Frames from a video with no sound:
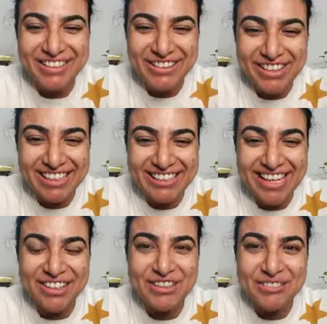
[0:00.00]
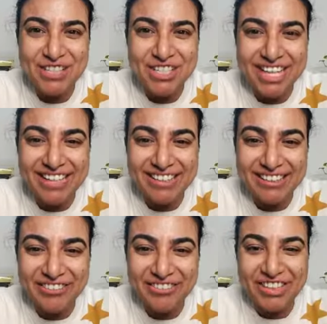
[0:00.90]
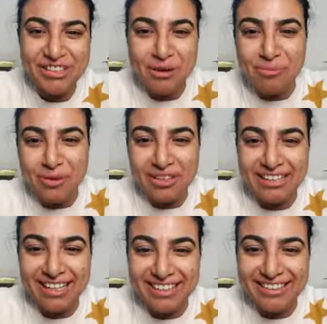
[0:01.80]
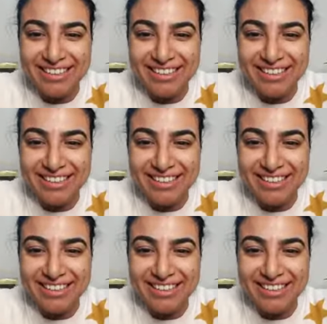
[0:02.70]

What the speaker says: Got it. Thank you for sharing the video. Mukta,